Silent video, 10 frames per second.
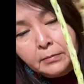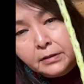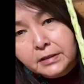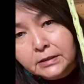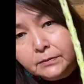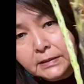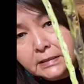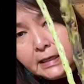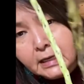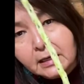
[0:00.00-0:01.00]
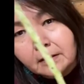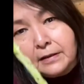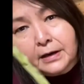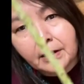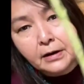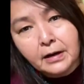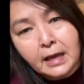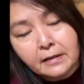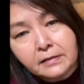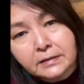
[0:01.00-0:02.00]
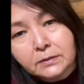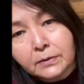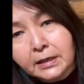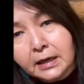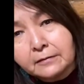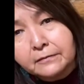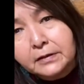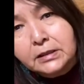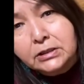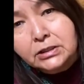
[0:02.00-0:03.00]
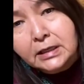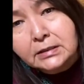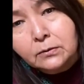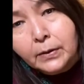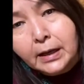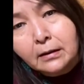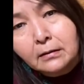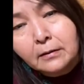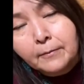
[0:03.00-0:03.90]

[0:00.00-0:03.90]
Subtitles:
This one's getting there, and this one I finished as well.